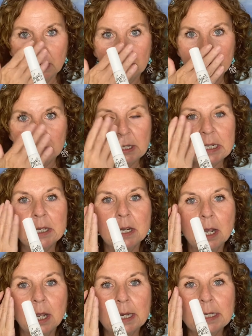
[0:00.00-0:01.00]
a very
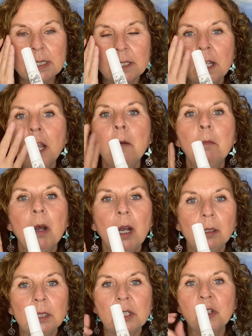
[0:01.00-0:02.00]
nice,
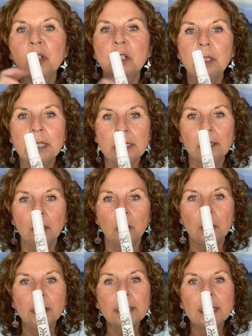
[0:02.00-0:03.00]
polished, clean
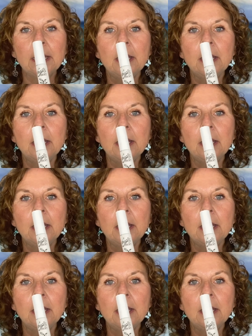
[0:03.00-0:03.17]
look,